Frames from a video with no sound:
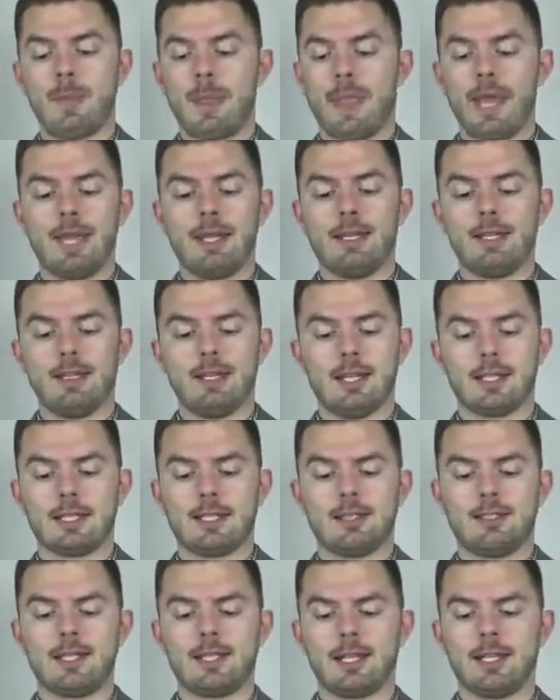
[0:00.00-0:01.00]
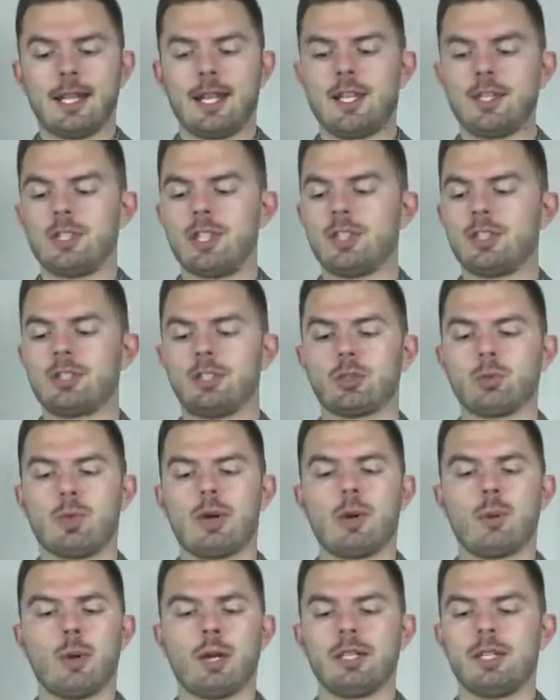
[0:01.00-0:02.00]
And like I said, a lot of gents just want
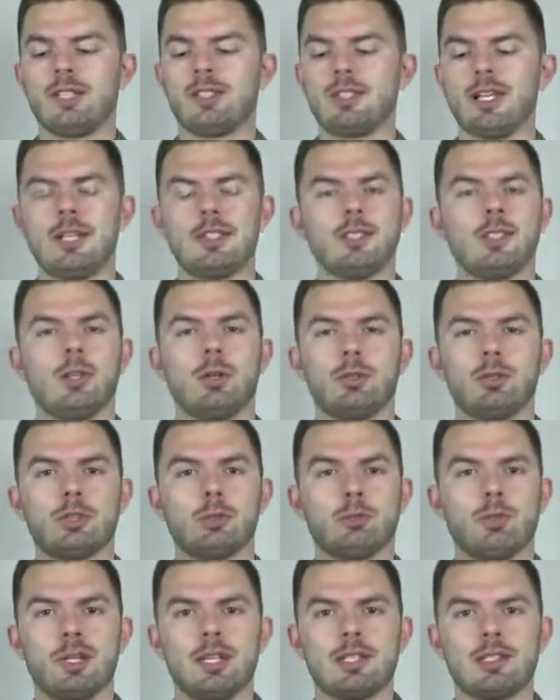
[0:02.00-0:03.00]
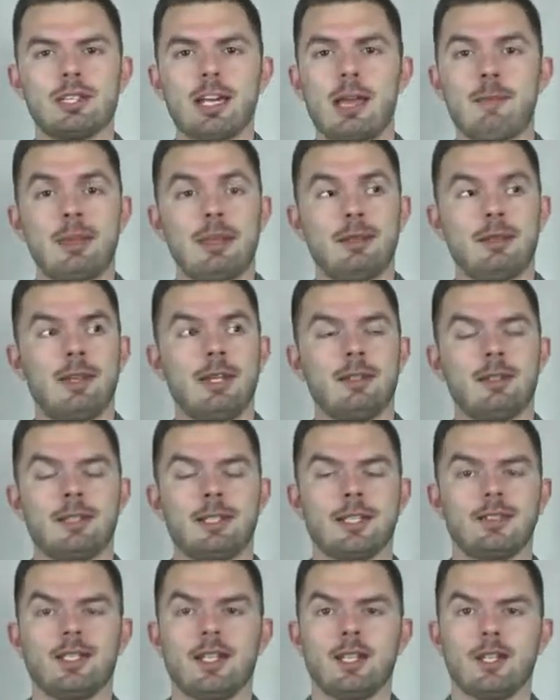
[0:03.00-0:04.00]
to wear these guys, you know, springtime, it hit
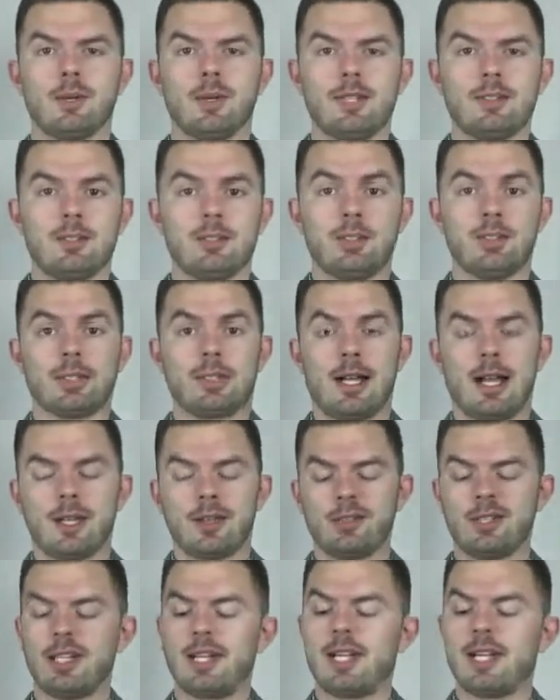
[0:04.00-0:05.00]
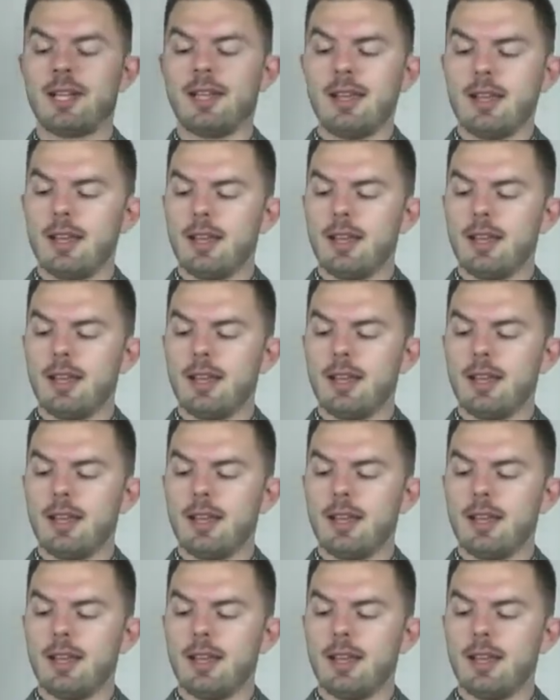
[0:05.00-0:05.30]
60 degrees in Chicago today.